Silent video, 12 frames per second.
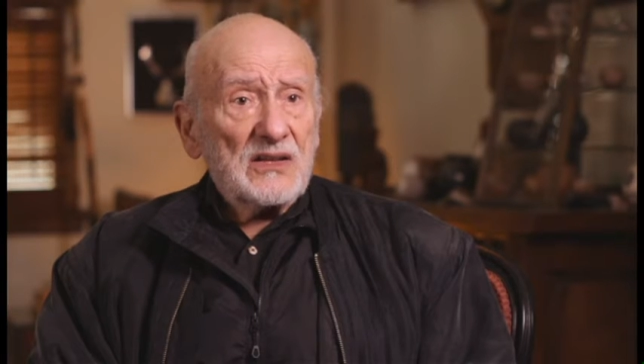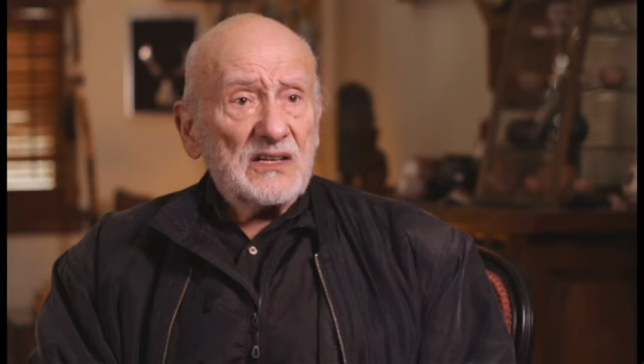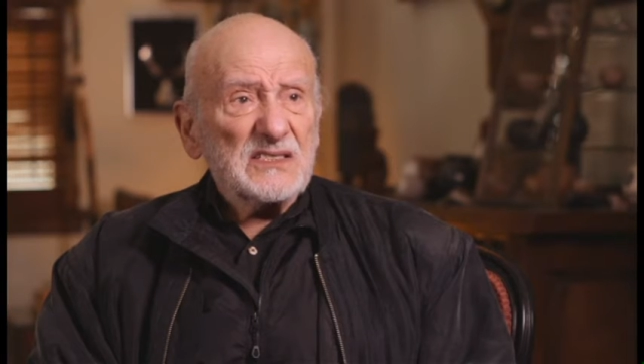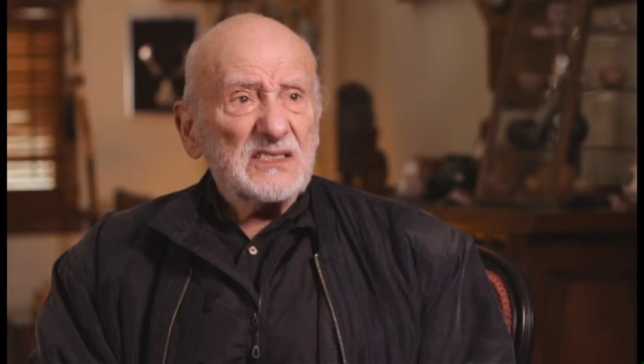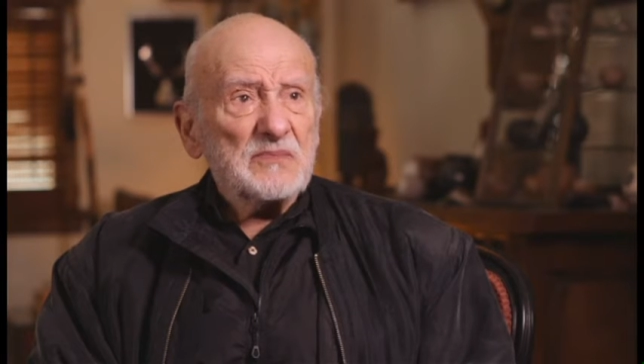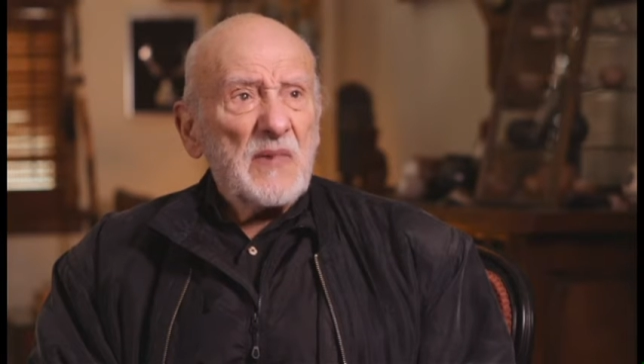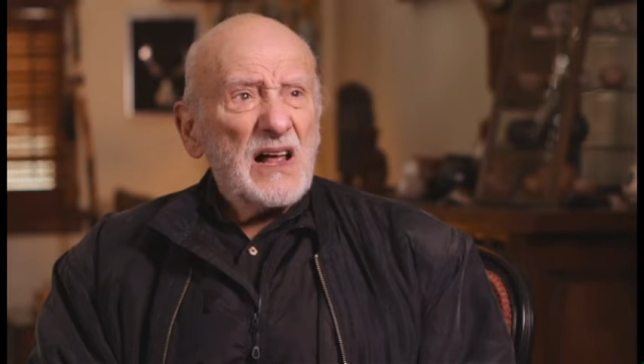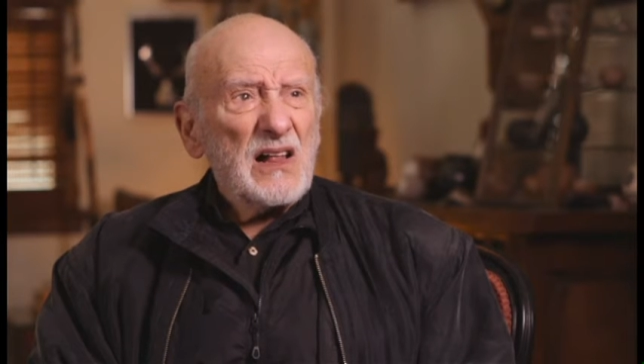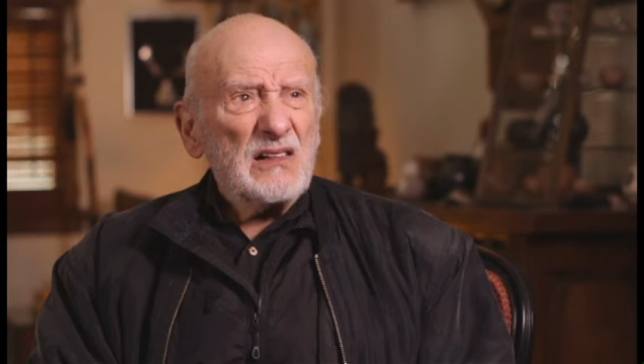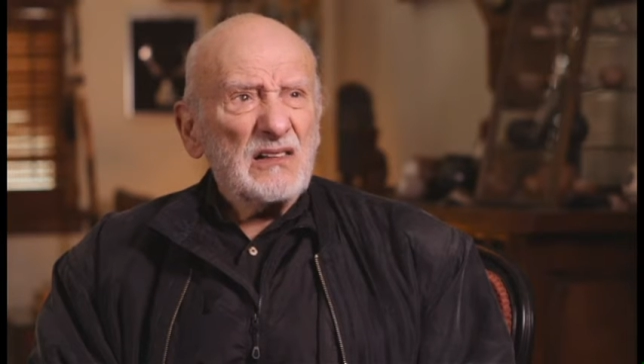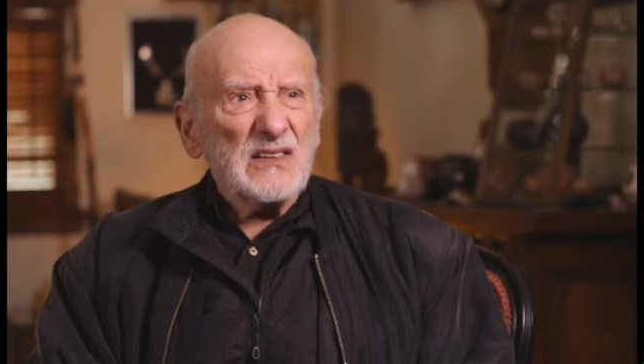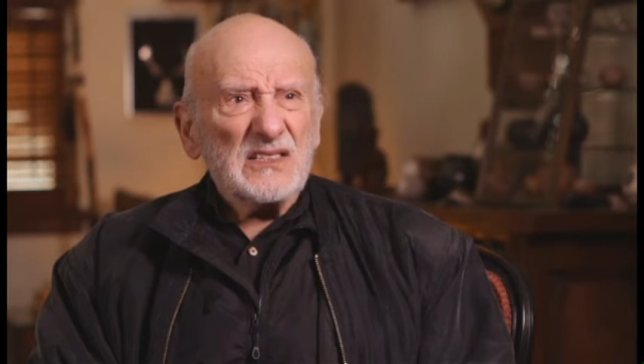The
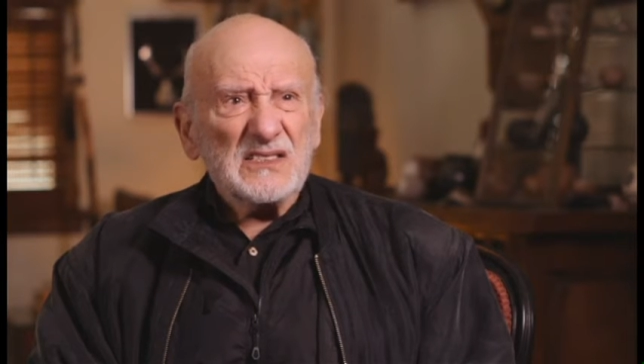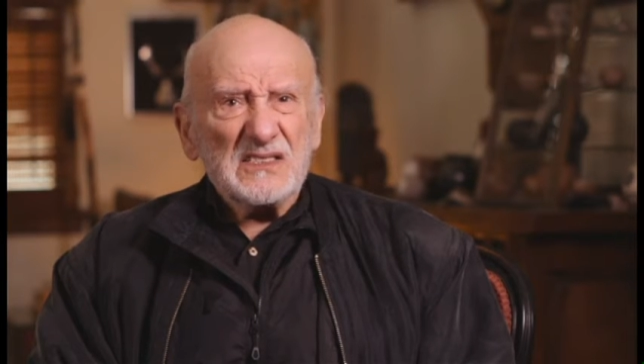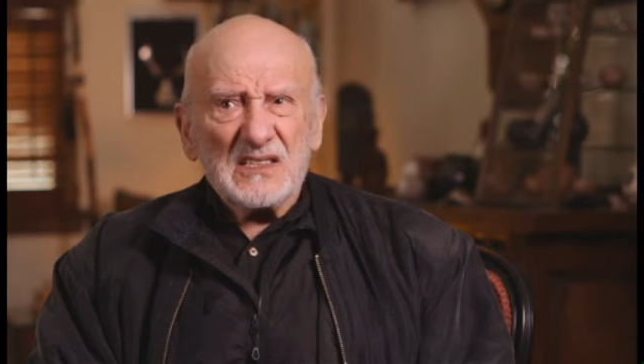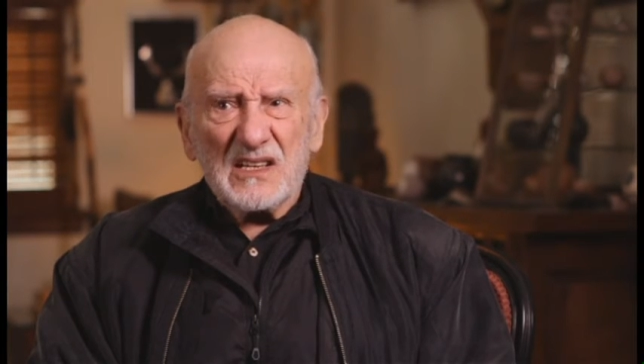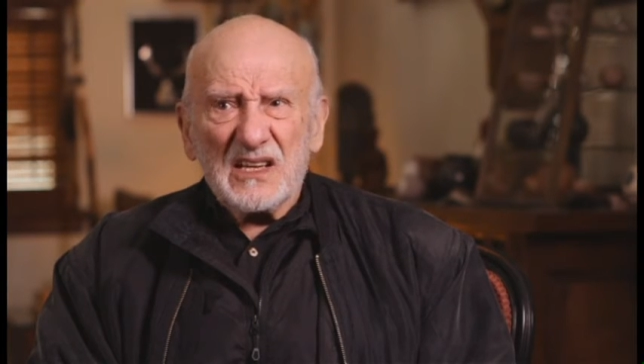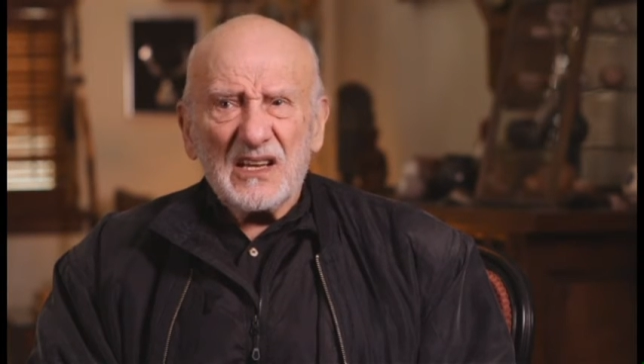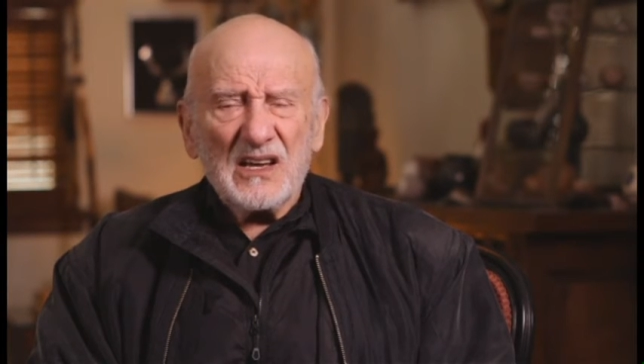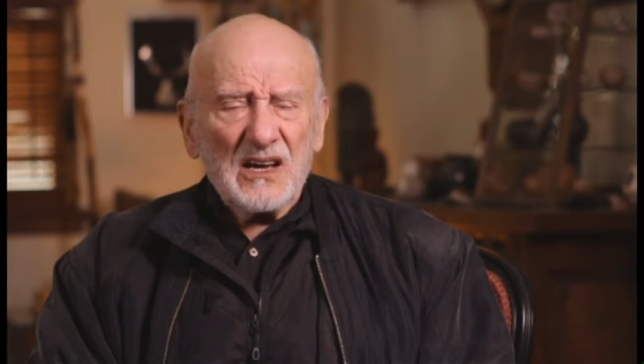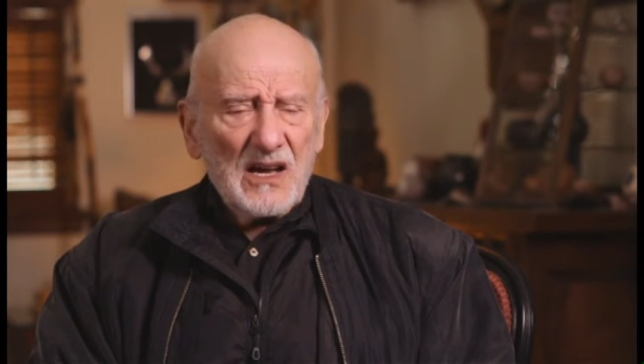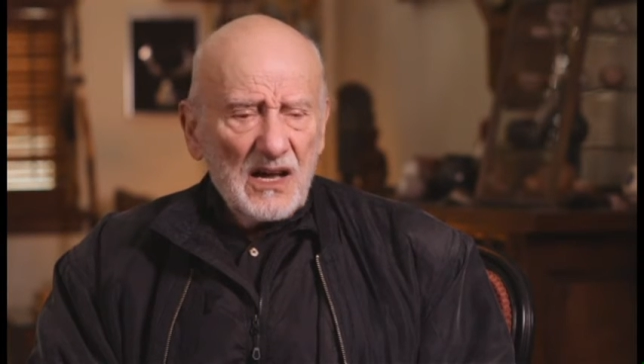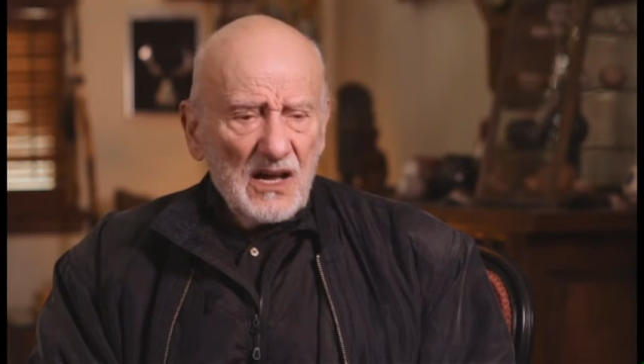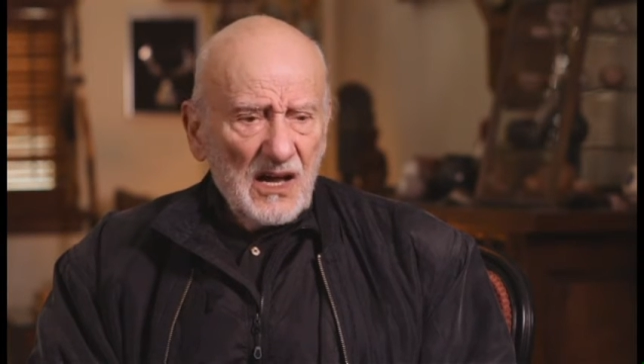smell,
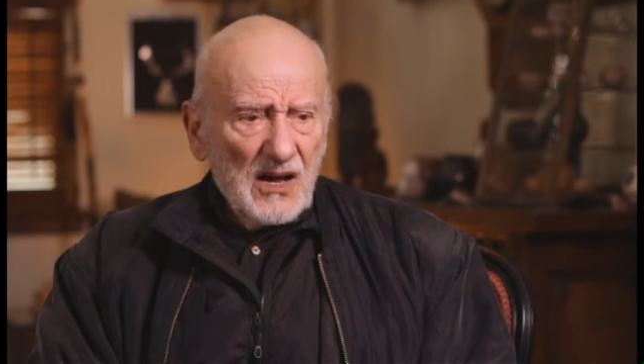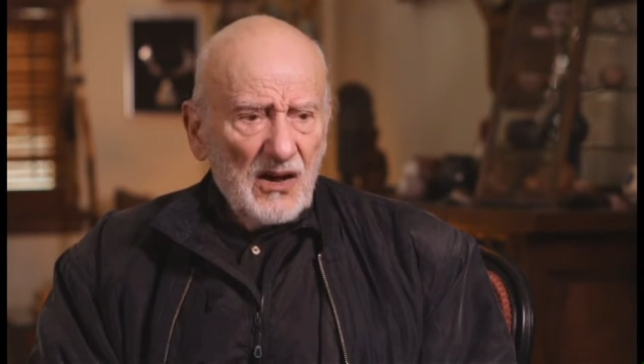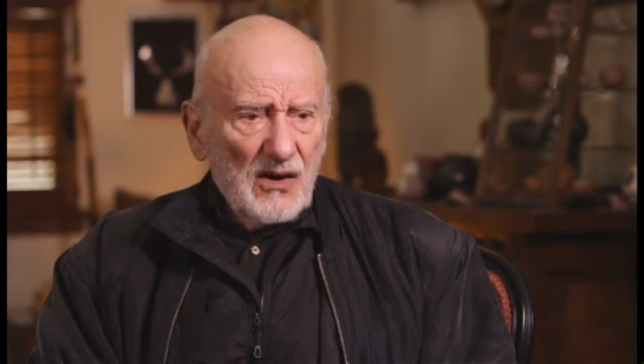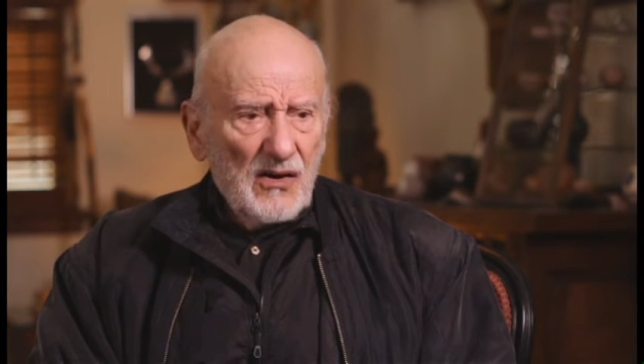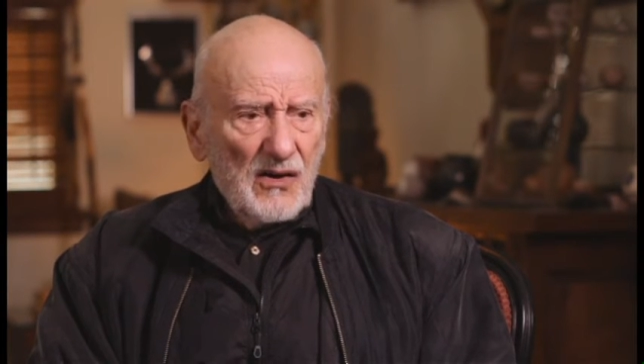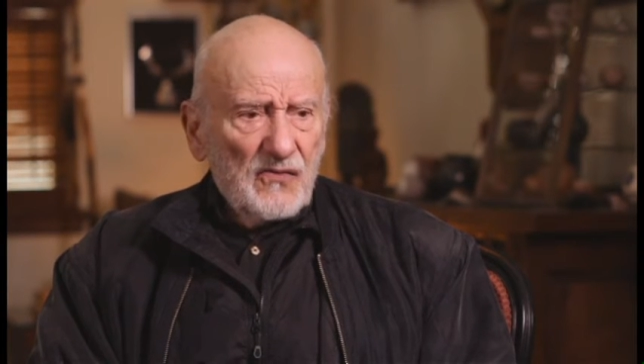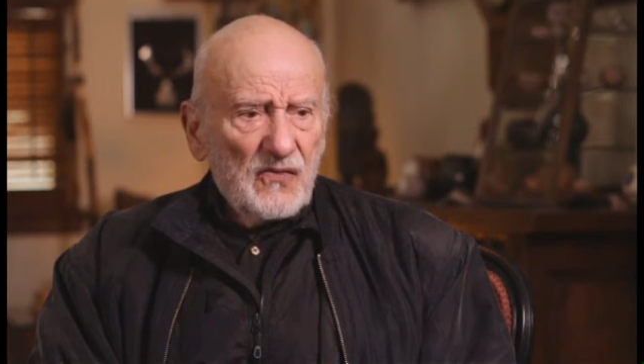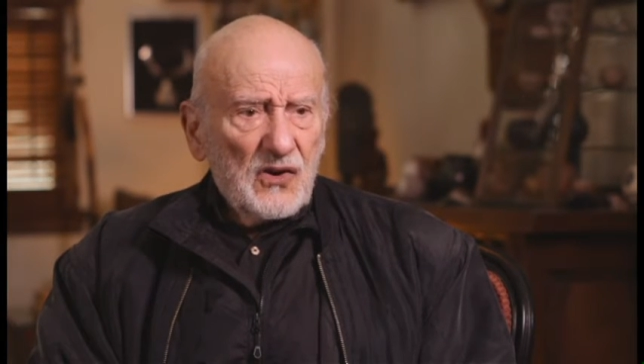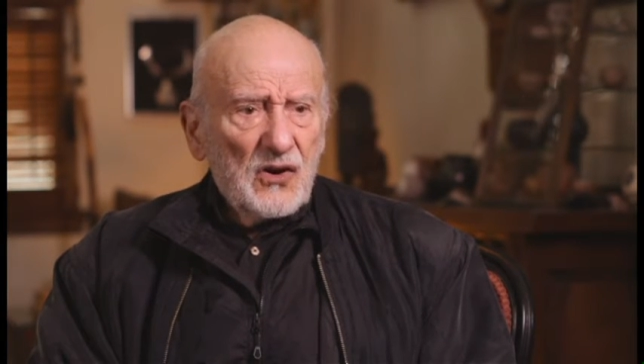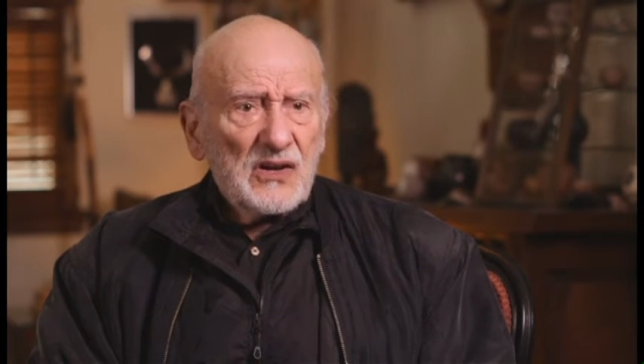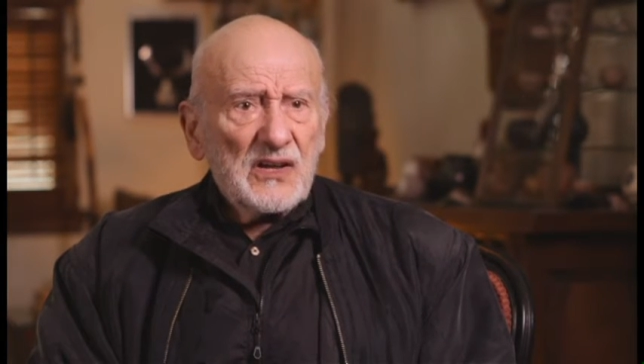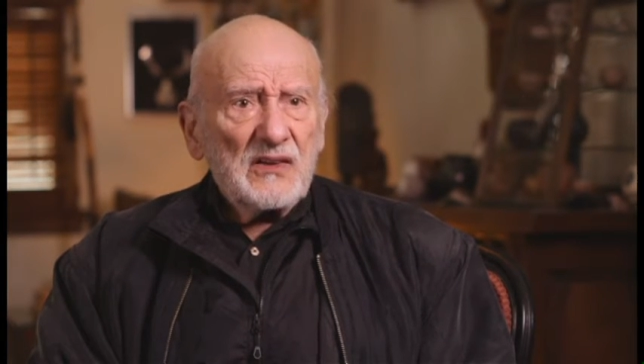of
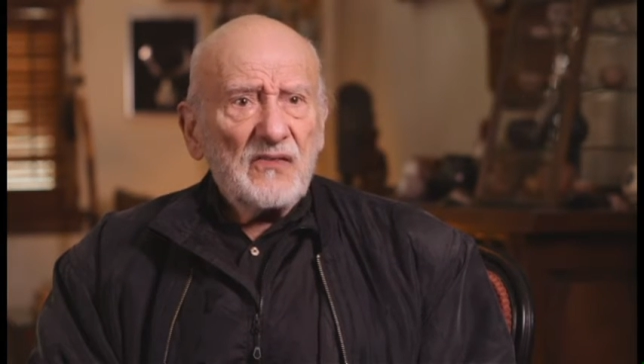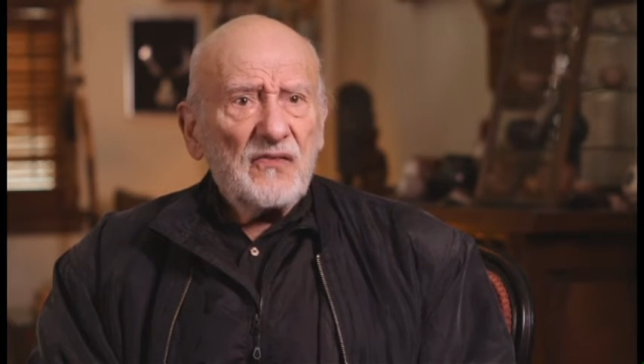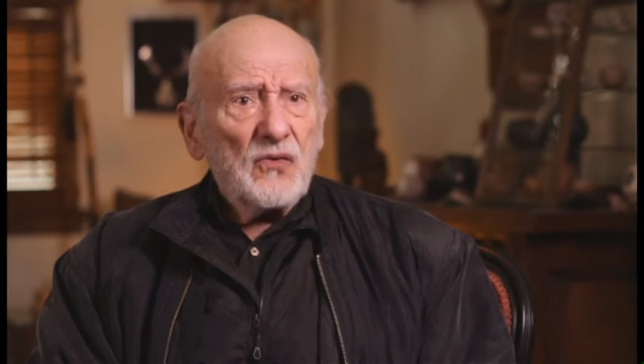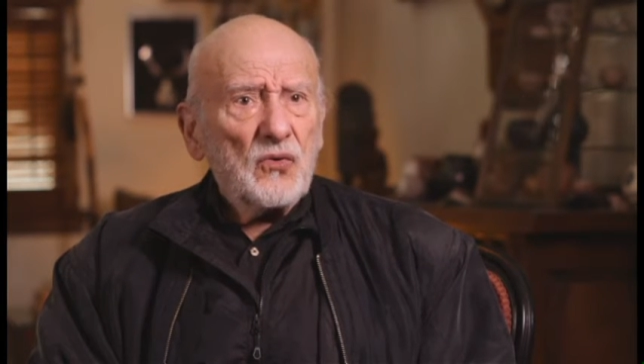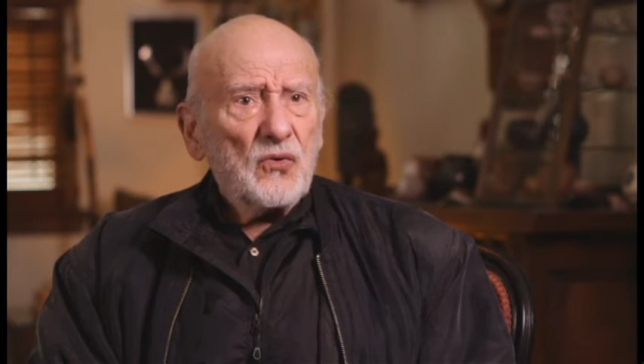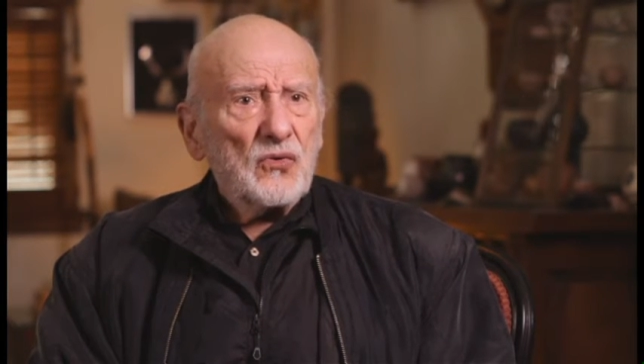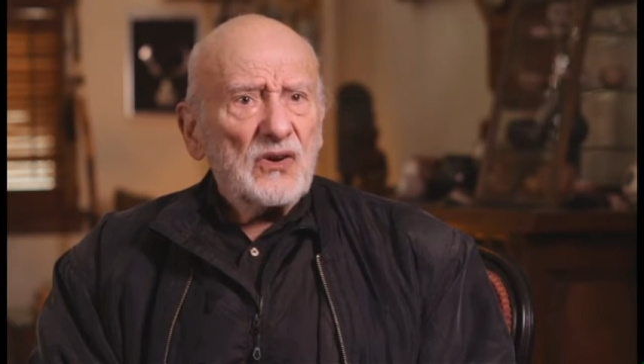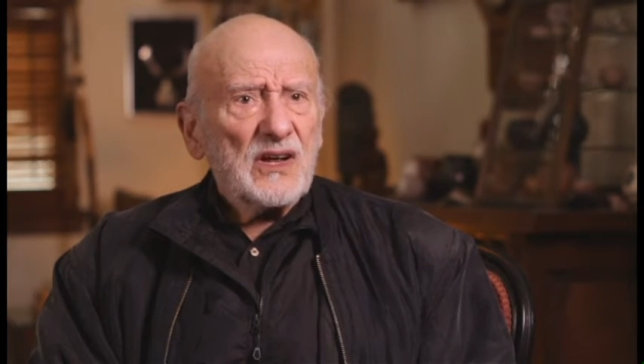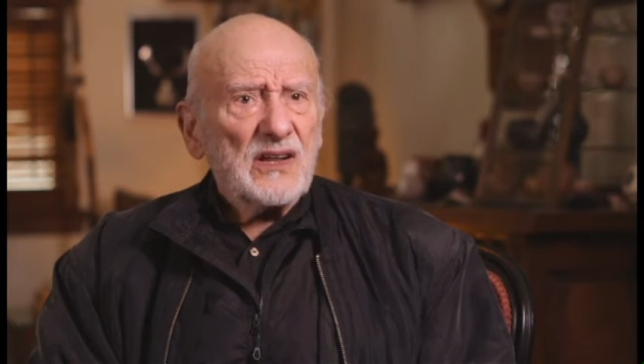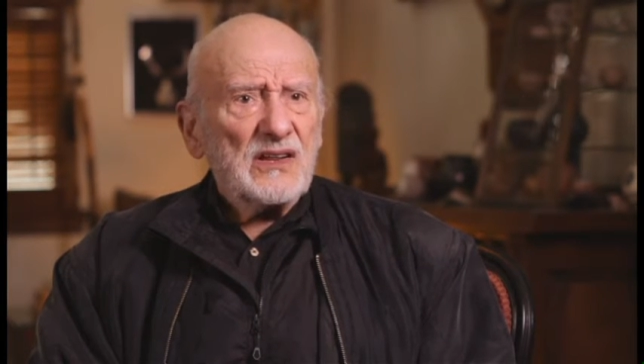cooking food.